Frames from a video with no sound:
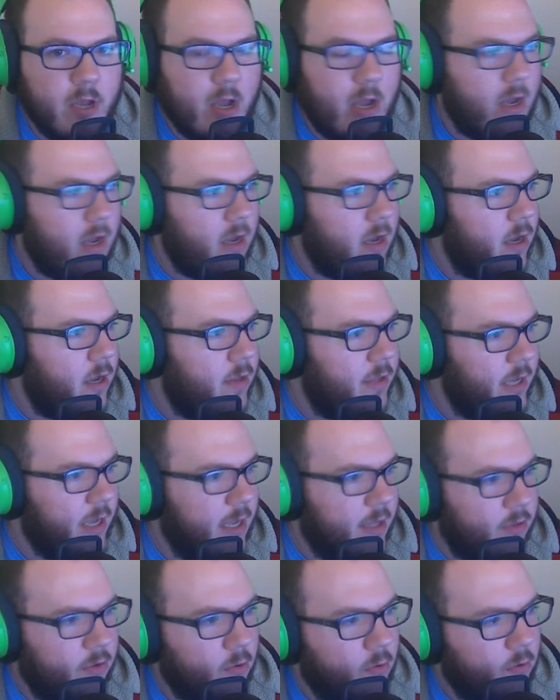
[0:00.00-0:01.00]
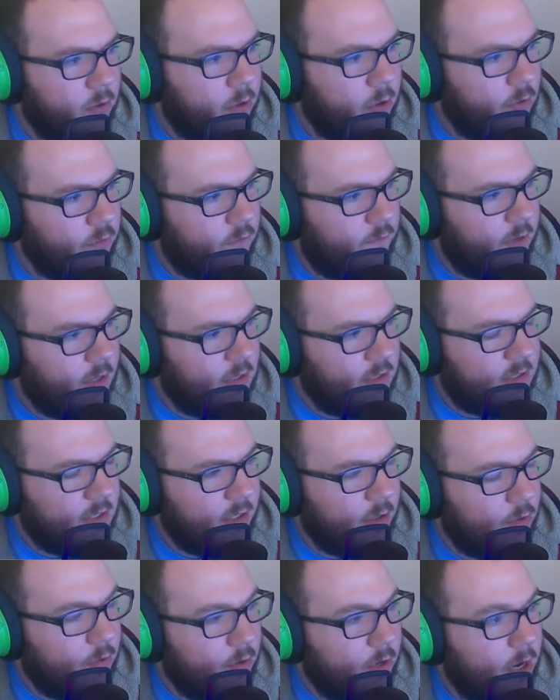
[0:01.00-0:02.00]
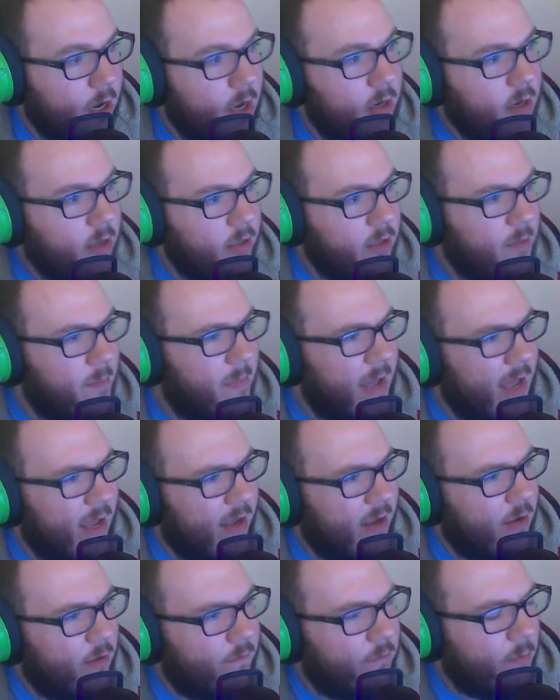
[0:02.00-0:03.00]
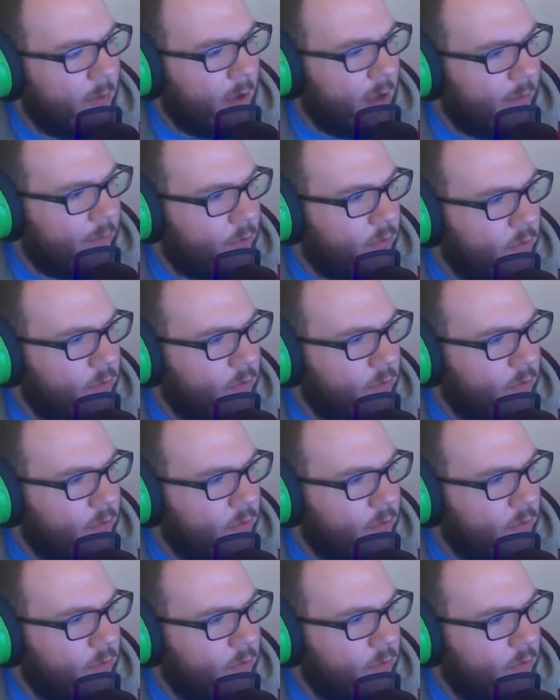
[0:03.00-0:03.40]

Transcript: Uh they got the whole Ghostface thing going on. On the back of the popcorn